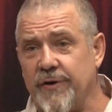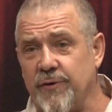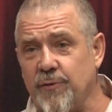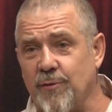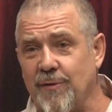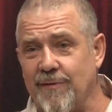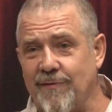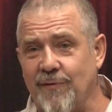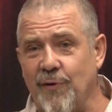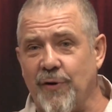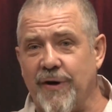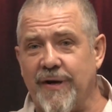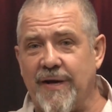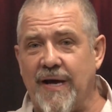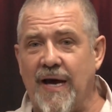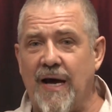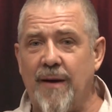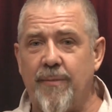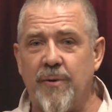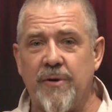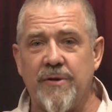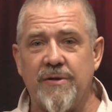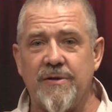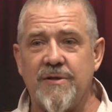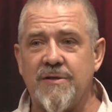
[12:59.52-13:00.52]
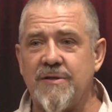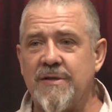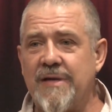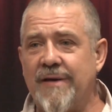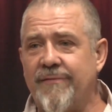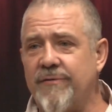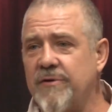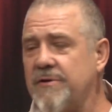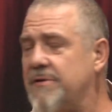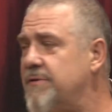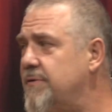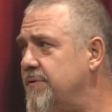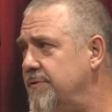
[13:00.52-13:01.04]
to avoid habit is
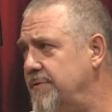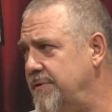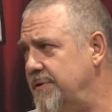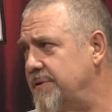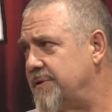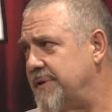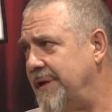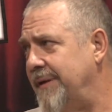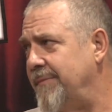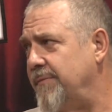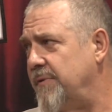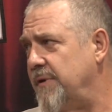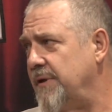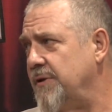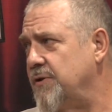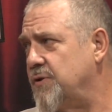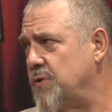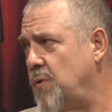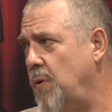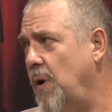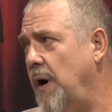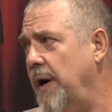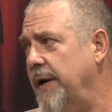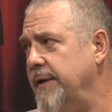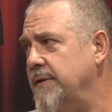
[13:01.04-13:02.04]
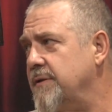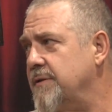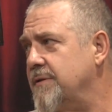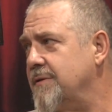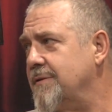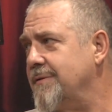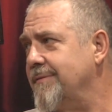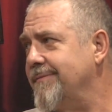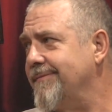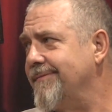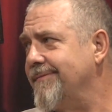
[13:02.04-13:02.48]
never to do the same thing twice.